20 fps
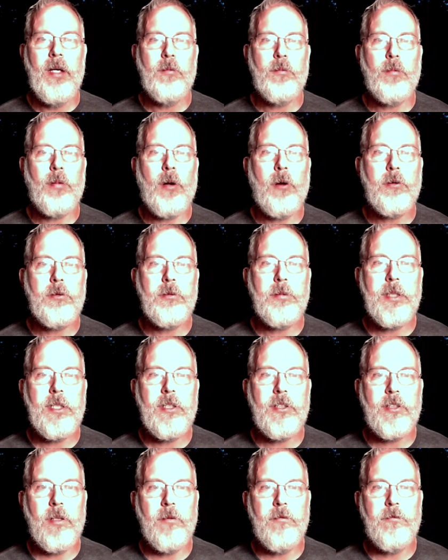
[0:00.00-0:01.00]
probably
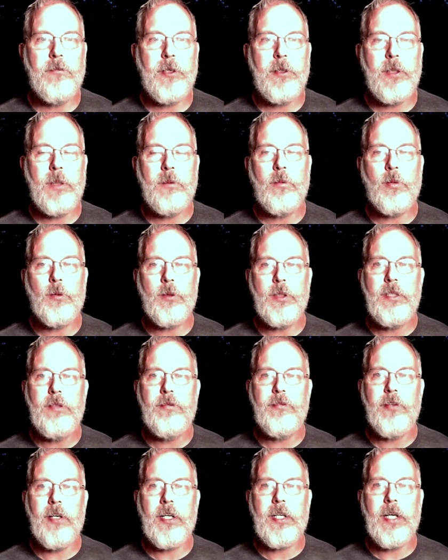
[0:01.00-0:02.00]
some very
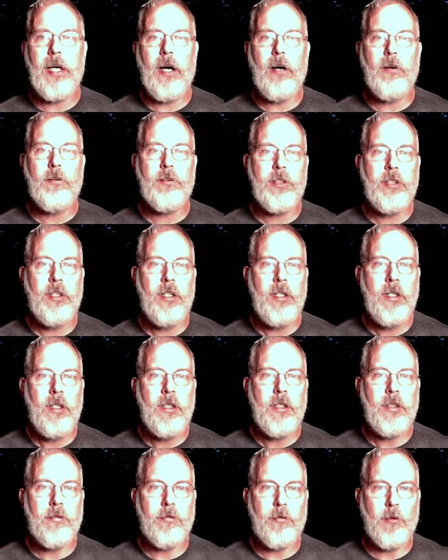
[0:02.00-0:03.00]
brief account
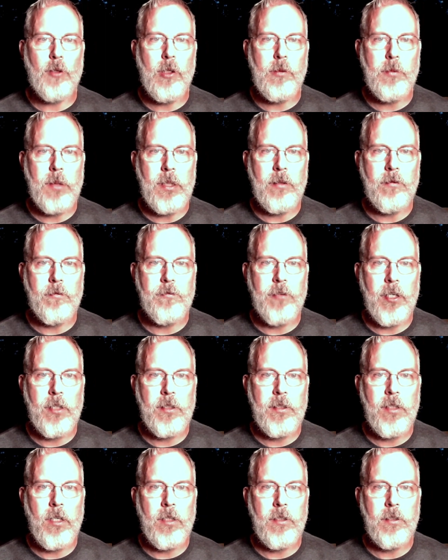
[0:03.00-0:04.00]
of Roman
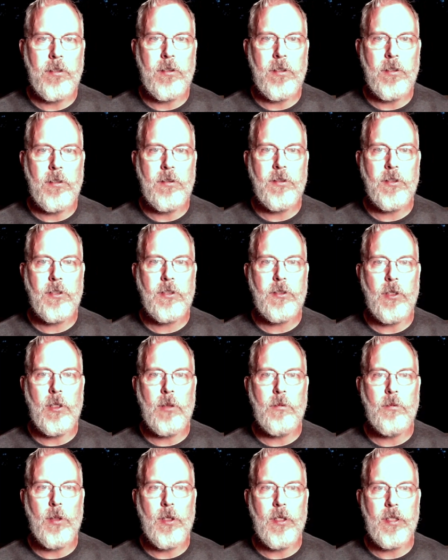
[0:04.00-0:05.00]
von Ungern
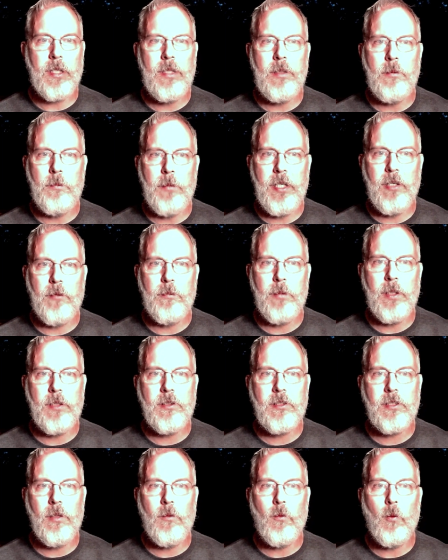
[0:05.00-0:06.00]
Sternberg. He may have been
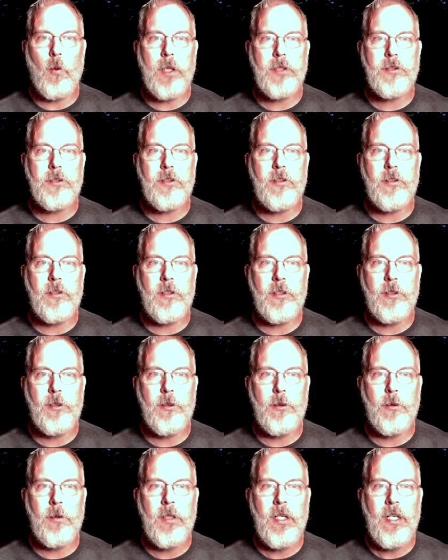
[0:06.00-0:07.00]
some Westerner
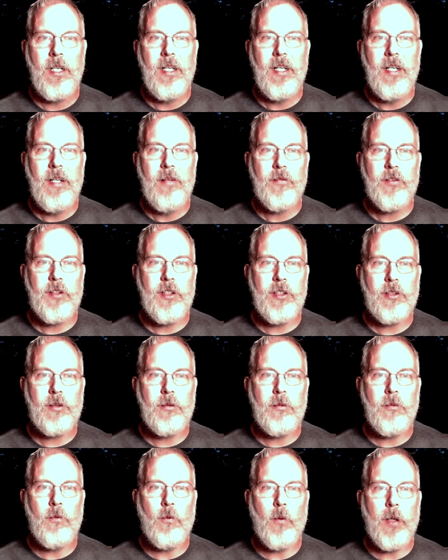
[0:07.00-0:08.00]
who just
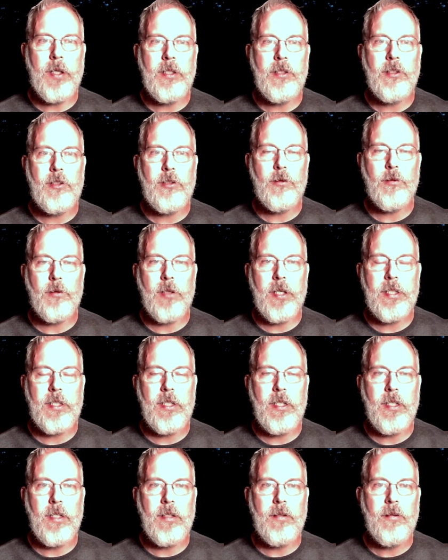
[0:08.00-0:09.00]
went into like
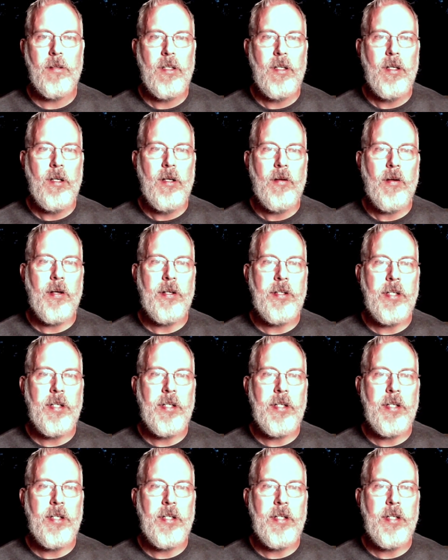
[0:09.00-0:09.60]
a, uh, an